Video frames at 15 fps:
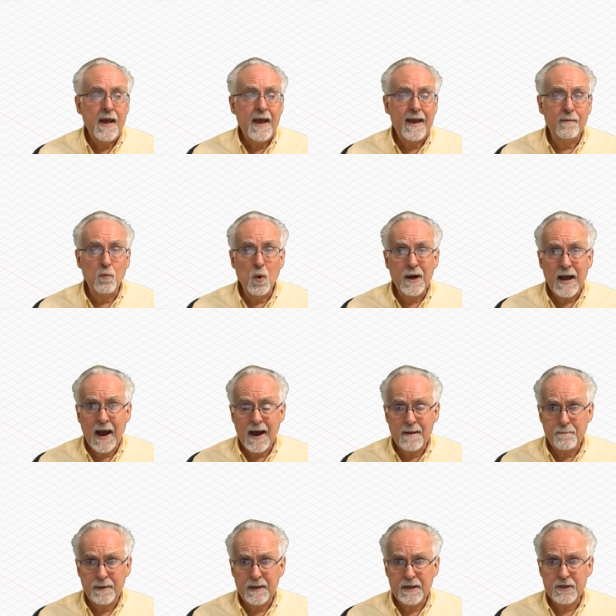And when I
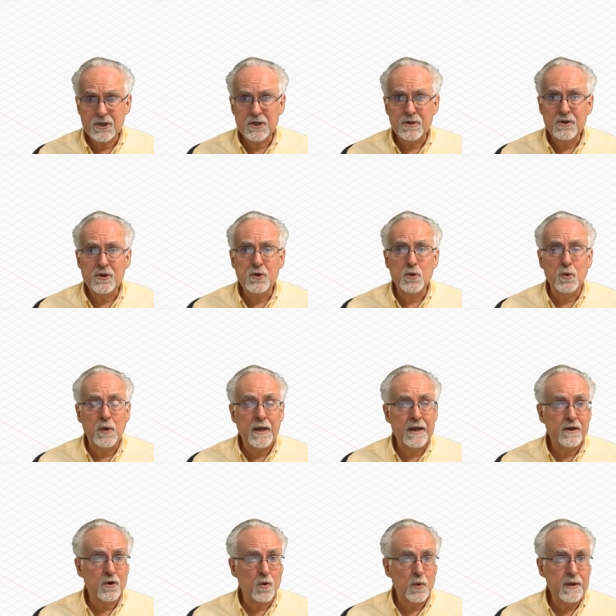paste new,
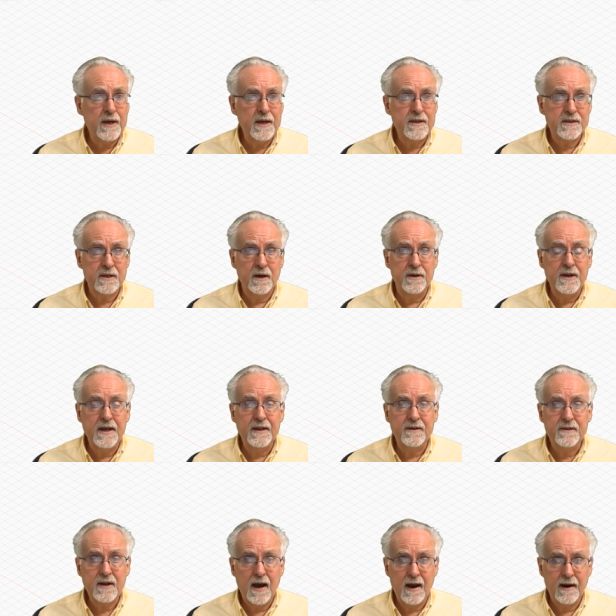it creates an
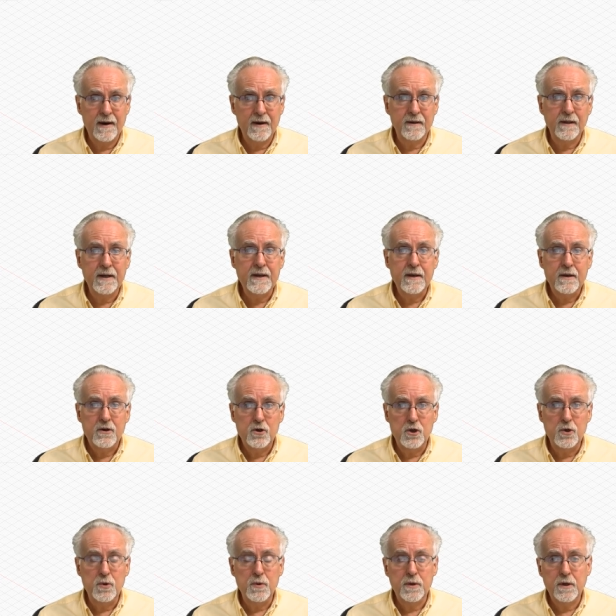entirely
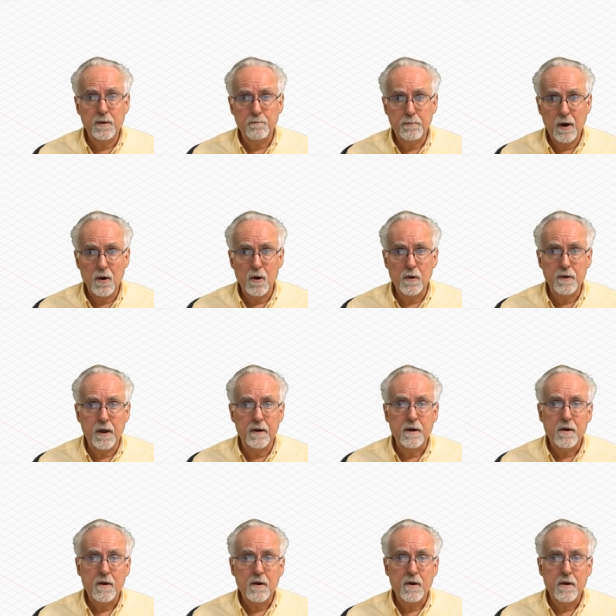new component